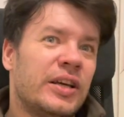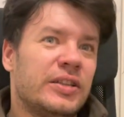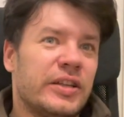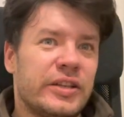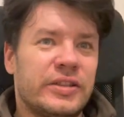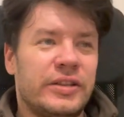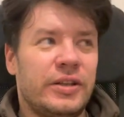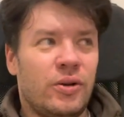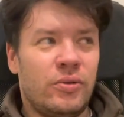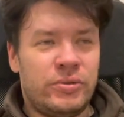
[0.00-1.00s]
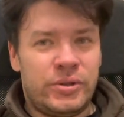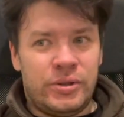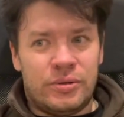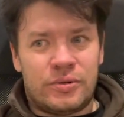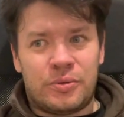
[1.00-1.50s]
that allows
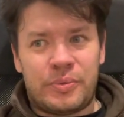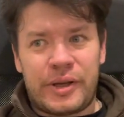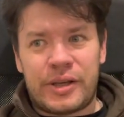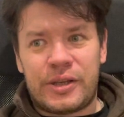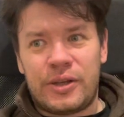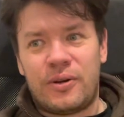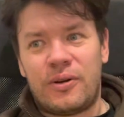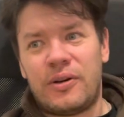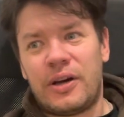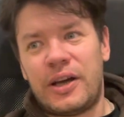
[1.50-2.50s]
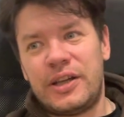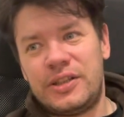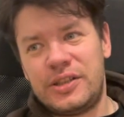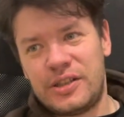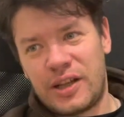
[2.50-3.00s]
you to make your
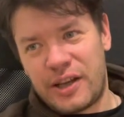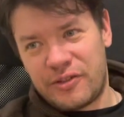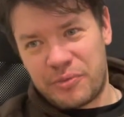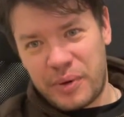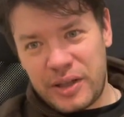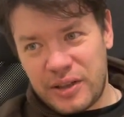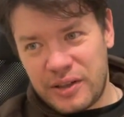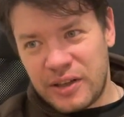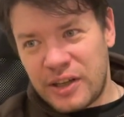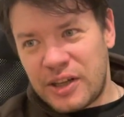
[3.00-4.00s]
IT life better.